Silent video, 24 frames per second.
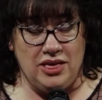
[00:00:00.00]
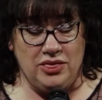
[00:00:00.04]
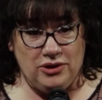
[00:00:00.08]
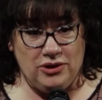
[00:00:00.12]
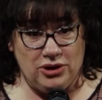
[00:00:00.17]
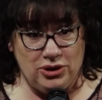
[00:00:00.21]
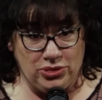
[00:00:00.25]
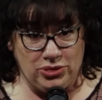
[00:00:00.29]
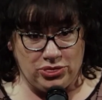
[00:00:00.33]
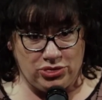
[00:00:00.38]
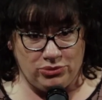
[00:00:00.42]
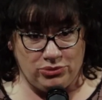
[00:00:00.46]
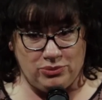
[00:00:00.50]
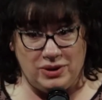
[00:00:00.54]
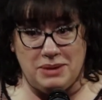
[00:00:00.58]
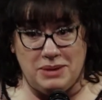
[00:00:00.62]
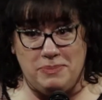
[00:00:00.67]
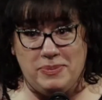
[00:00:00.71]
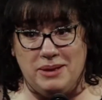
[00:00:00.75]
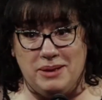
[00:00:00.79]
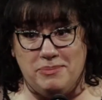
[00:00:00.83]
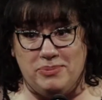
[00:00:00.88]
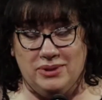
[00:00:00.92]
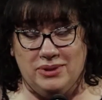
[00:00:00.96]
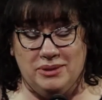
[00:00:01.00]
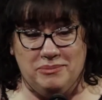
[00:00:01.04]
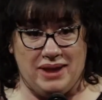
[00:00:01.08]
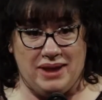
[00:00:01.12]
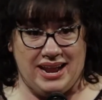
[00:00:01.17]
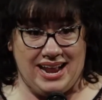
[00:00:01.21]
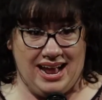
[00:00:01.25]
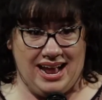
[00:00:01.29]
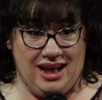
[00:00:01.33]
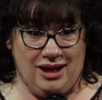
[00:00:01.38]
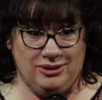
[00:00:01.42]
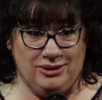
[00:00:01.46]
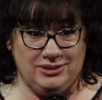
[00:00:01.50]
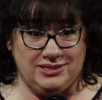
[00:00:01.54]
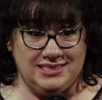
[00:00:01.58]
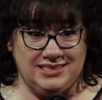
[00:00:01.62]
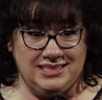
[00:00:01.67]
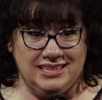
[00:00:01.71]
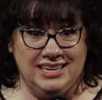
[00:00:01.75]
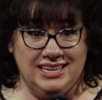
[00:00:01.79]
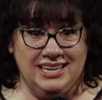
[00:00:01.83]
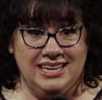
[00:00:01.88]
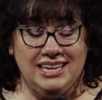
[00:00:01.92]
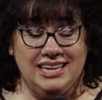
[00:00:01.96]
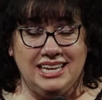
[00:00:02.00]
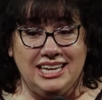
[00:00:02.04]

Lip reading: There are 3 people in my house.